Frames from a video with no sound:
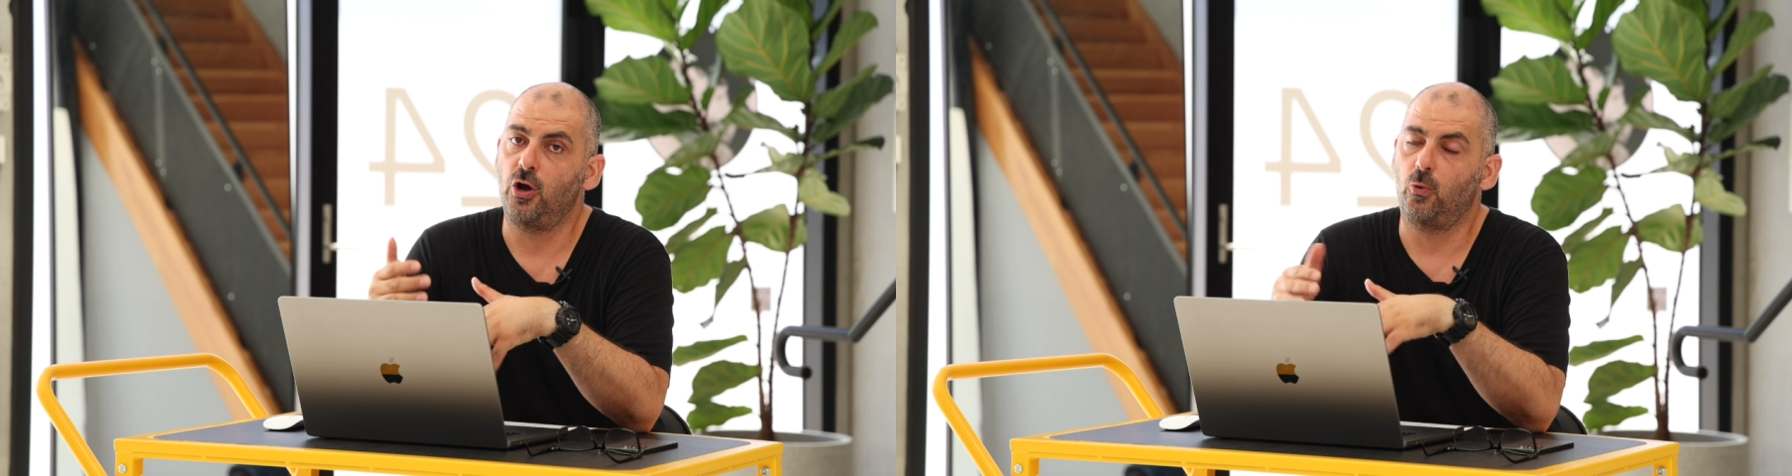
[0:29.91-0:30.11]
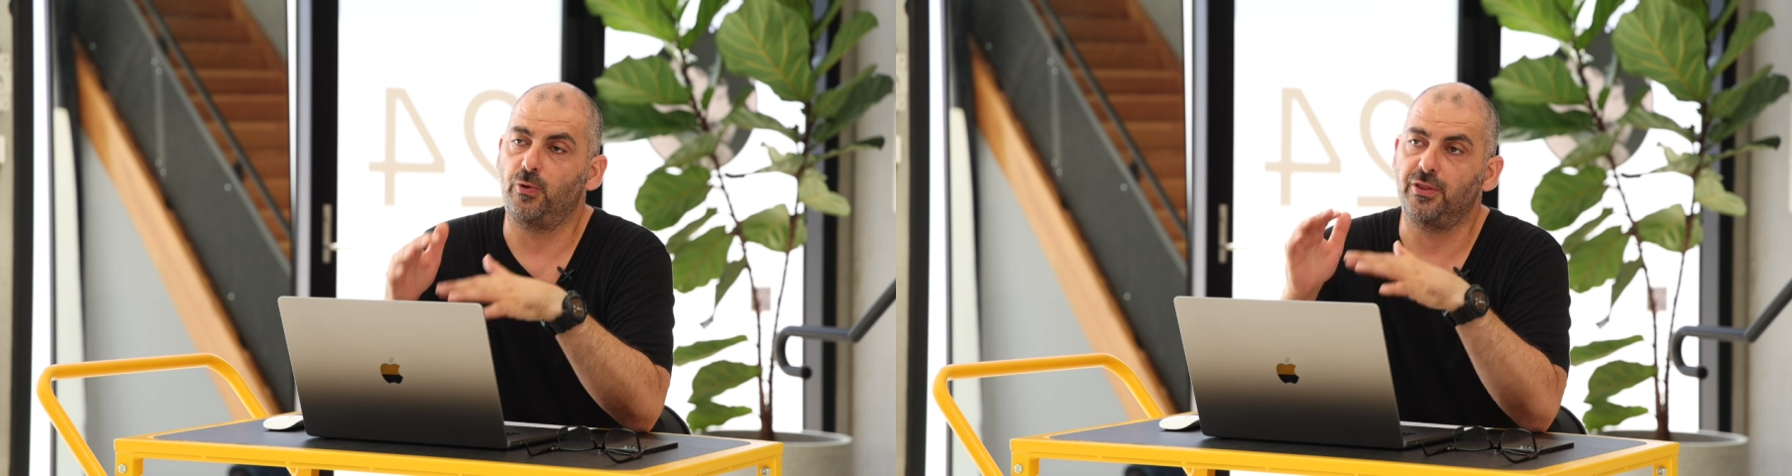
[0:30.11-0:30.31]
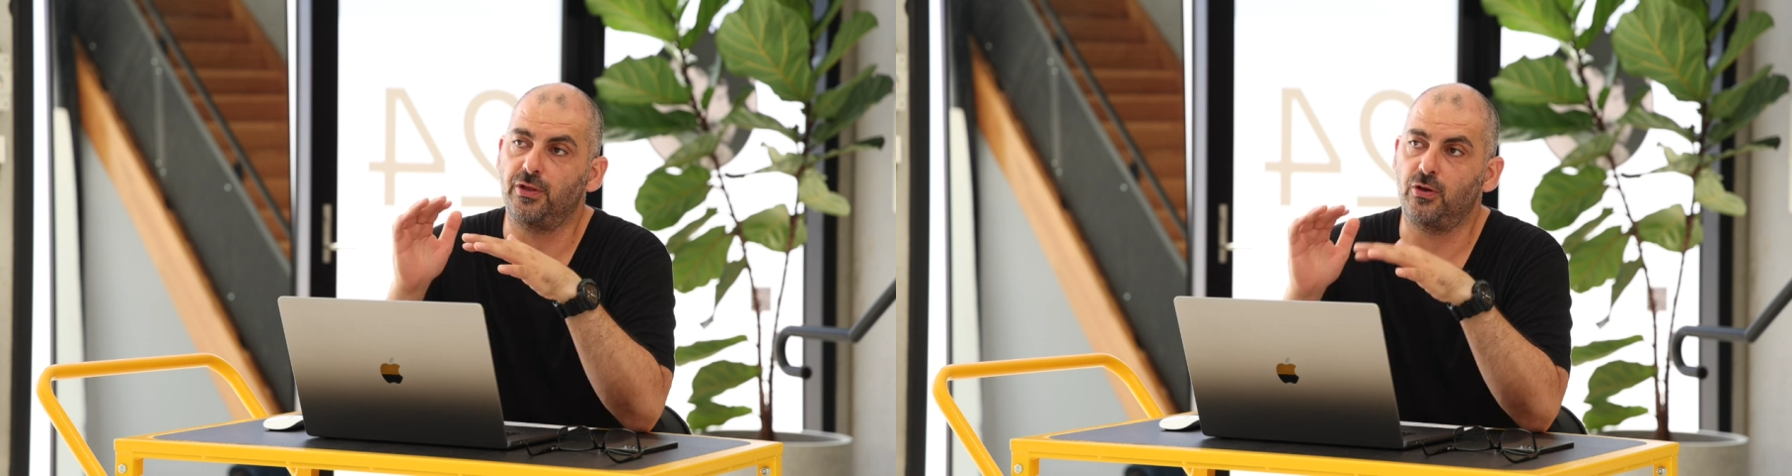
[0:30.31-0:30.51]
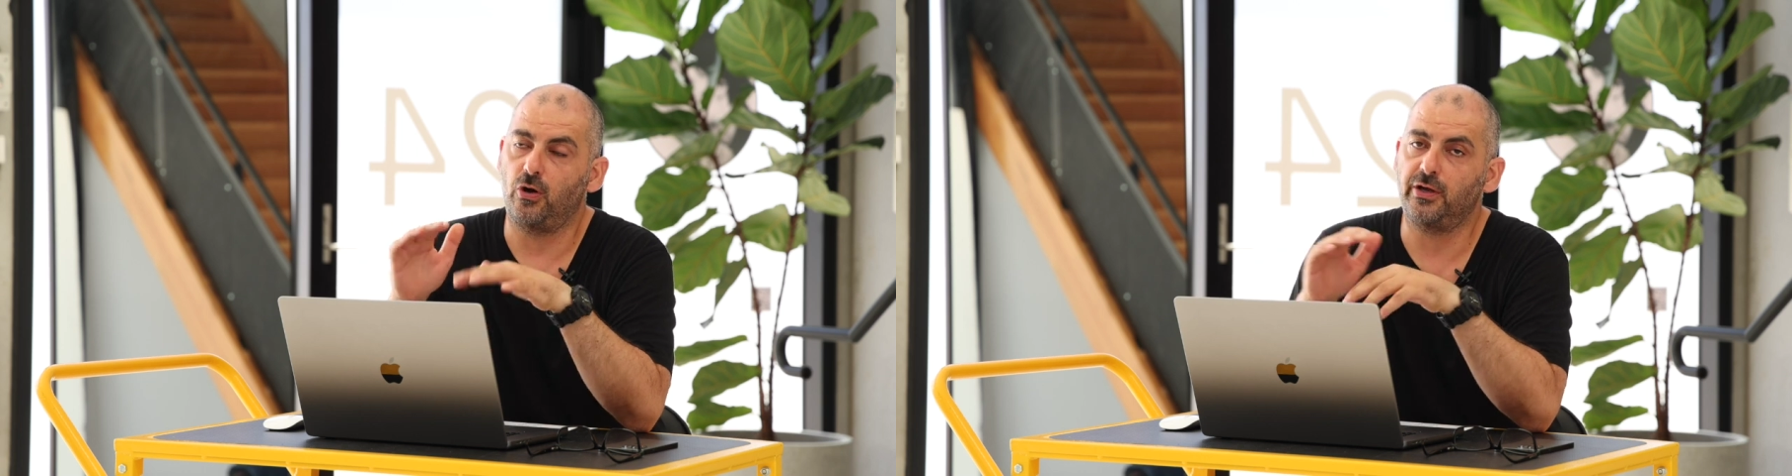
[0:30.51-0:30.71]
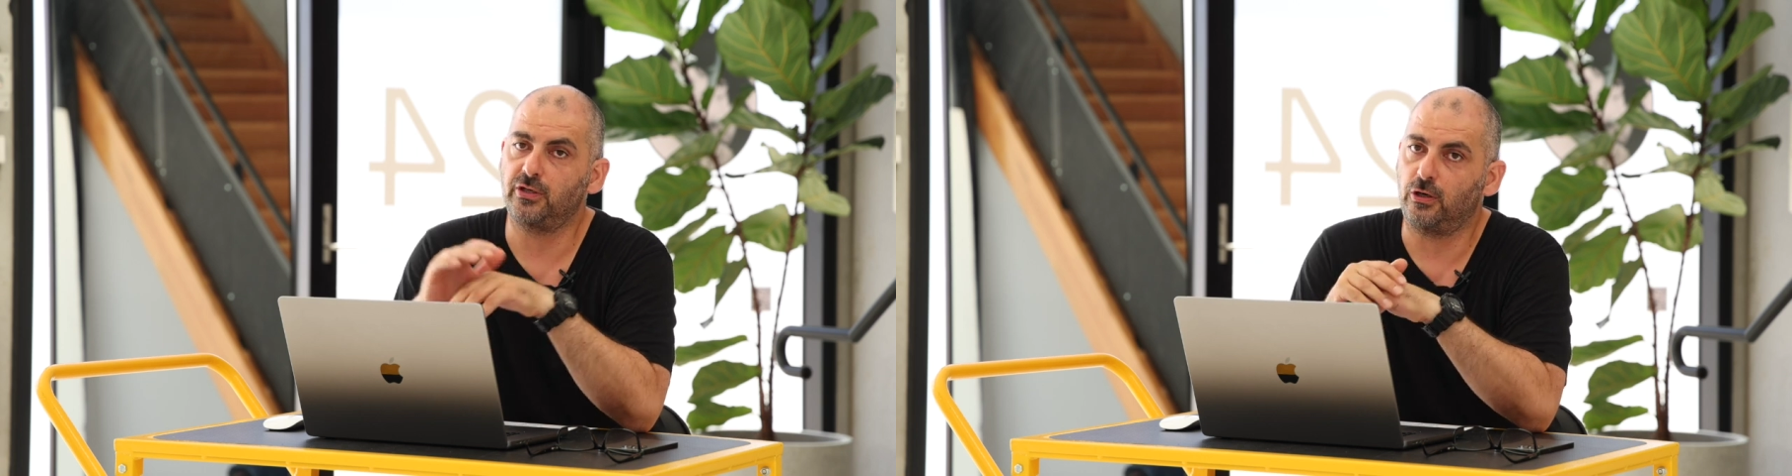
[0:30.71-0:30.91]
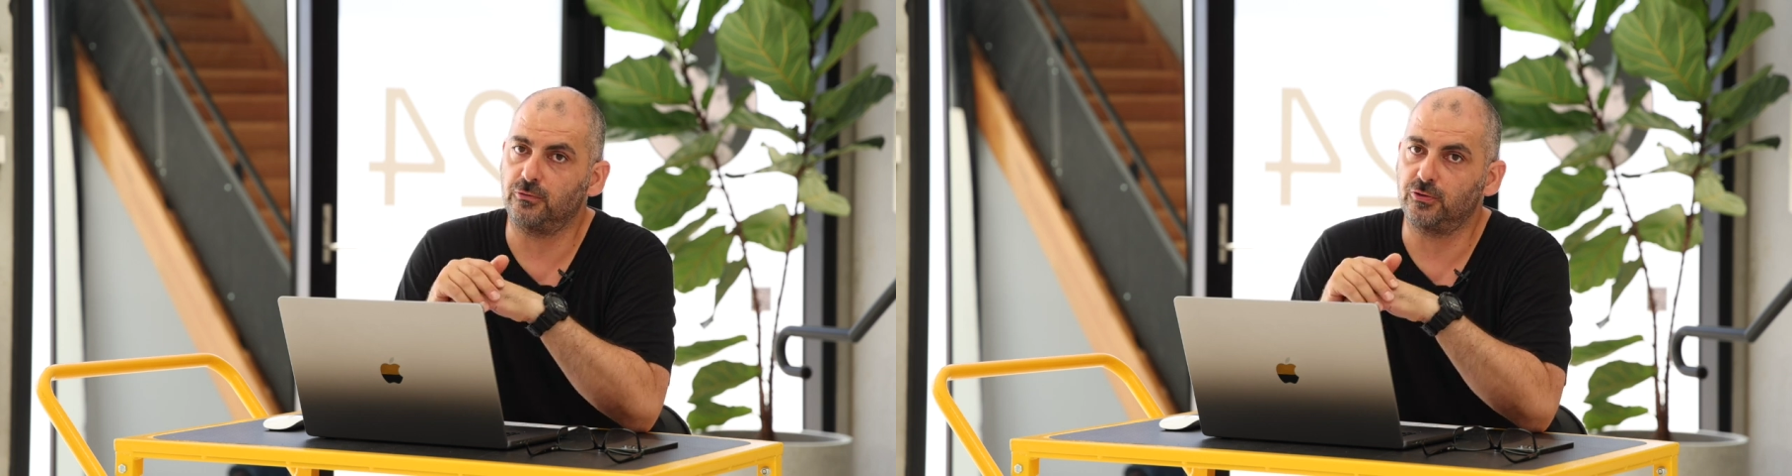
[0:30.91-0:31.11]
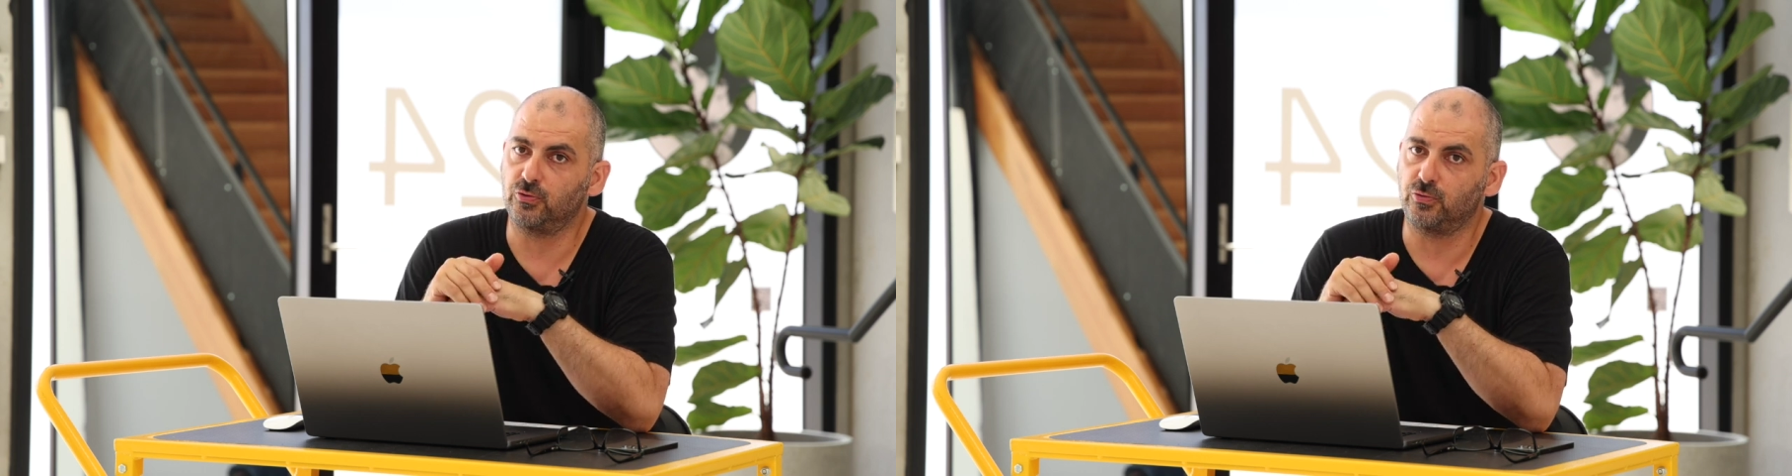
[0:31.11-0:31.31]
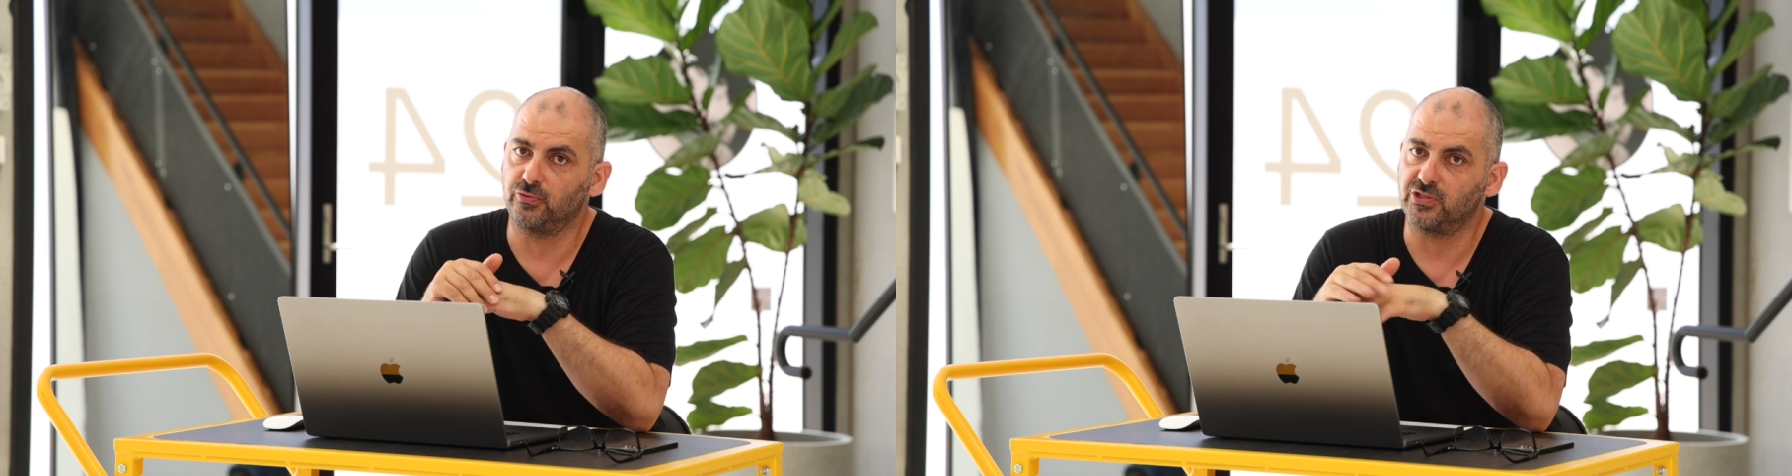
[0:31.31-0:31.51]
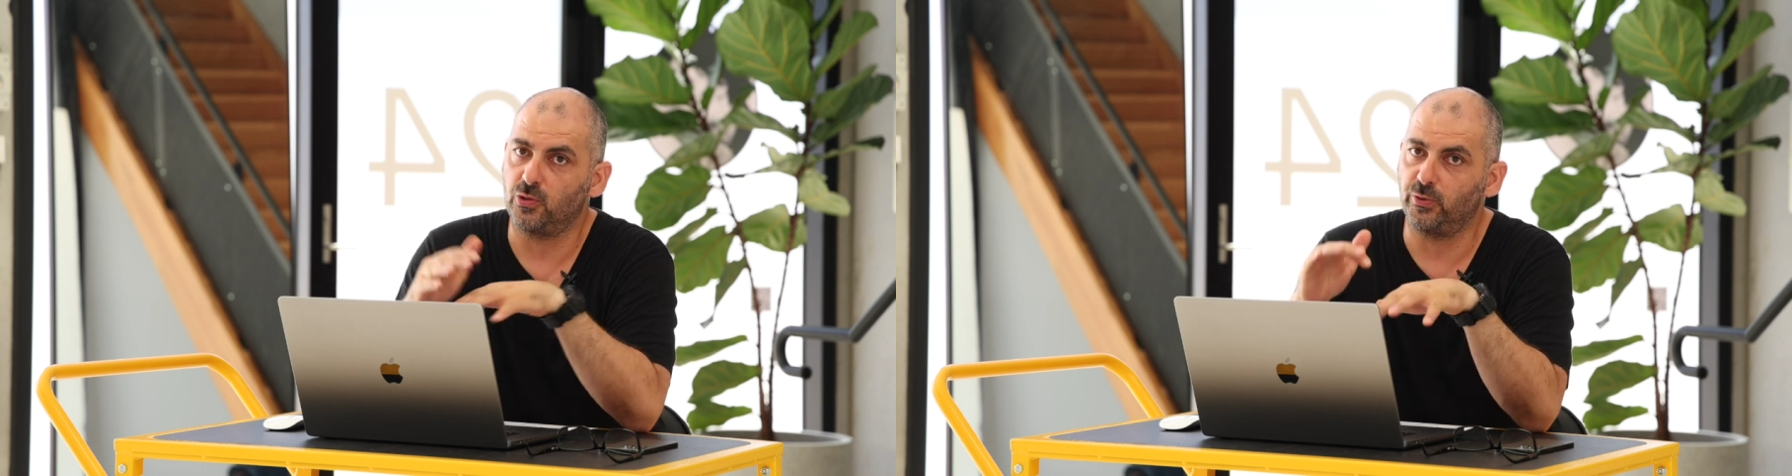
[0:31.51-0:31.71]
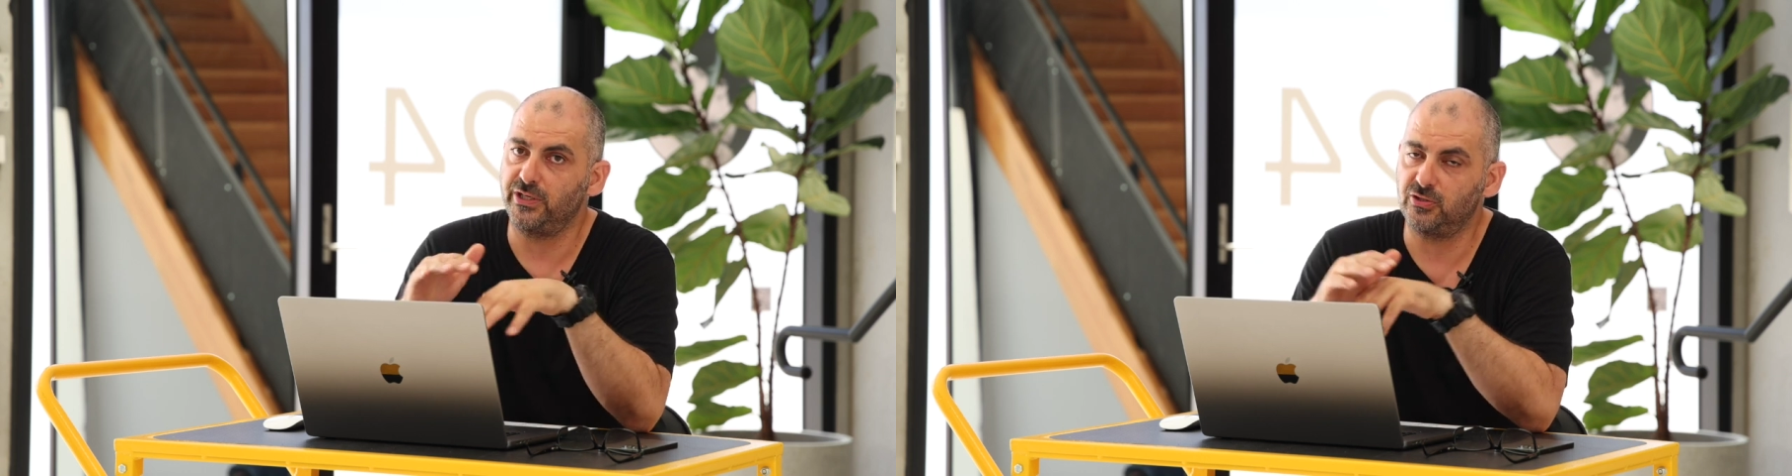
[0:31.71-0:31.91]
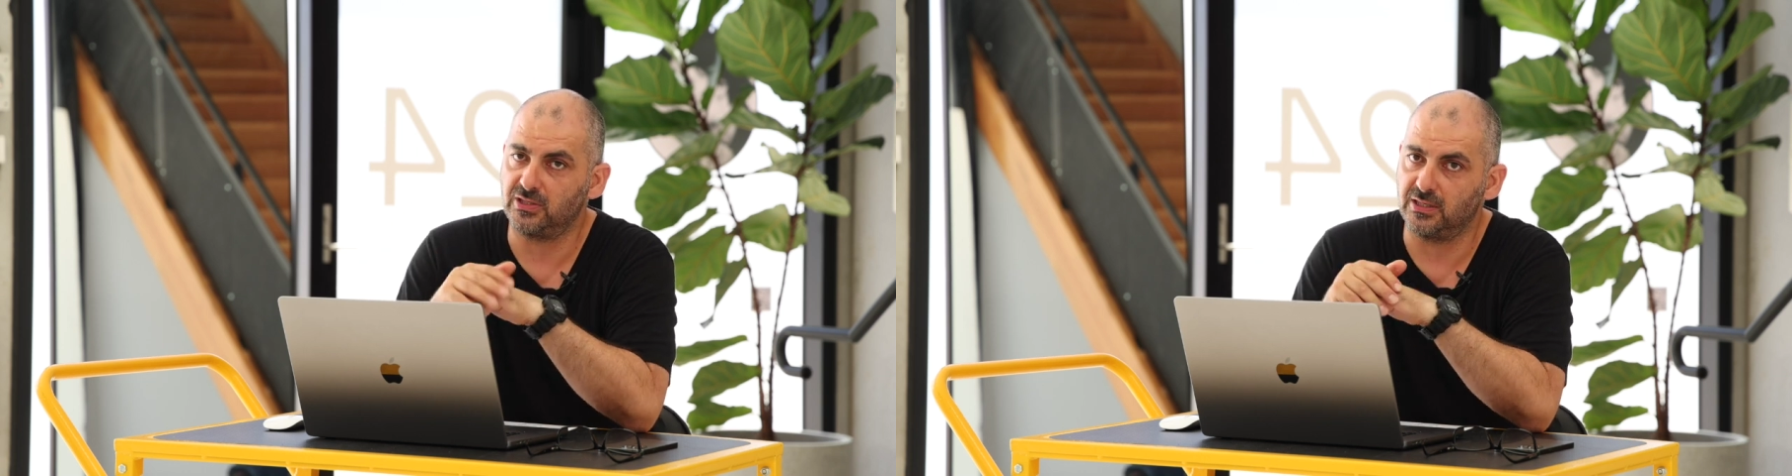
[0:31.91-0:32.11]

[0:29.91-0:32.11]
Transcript: with the 9 golden rules that we used